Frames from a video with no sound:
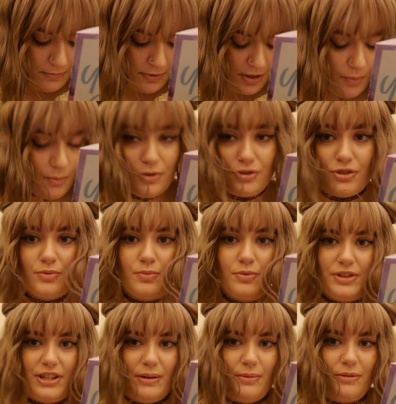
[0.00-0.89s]
I wondered
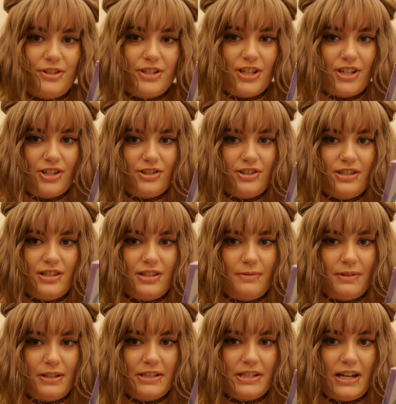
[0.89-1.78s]
what that was. I could just see
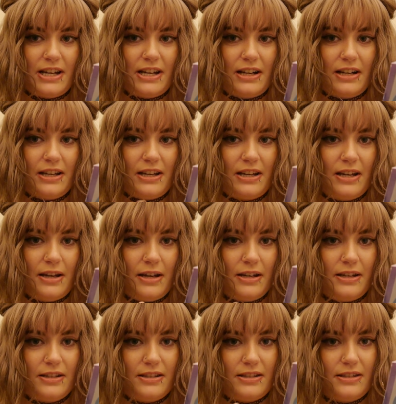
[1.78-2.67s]
something dangling
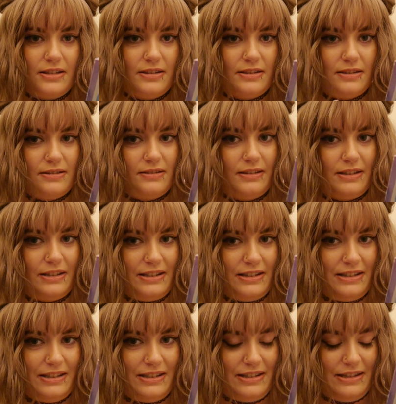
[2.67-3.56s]
and it's this
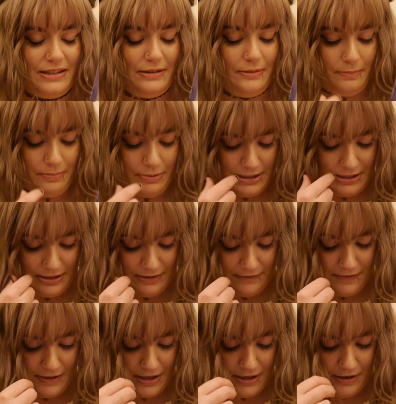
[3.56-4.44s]
little piece
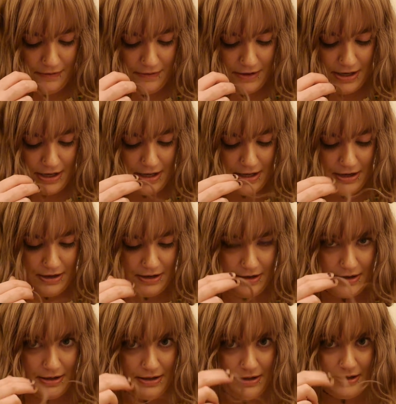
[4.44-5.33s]
of hair right here.
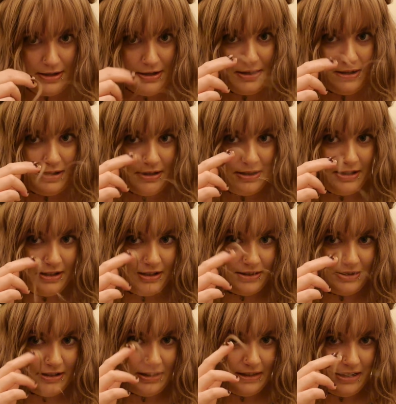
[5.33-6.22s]

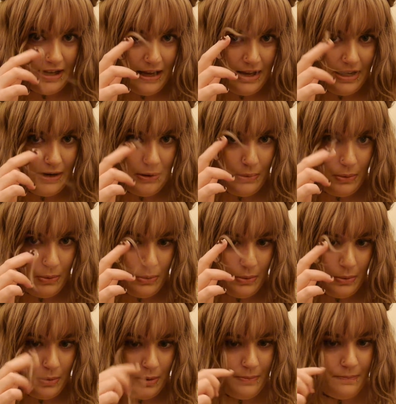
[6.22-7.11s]
This is,
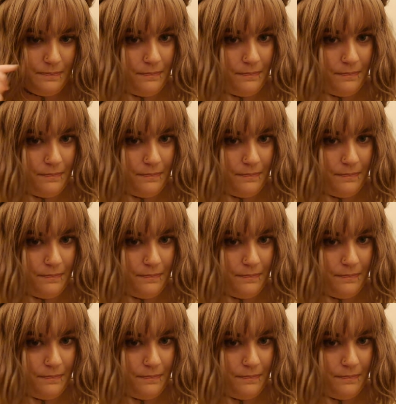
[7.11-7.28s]
hello!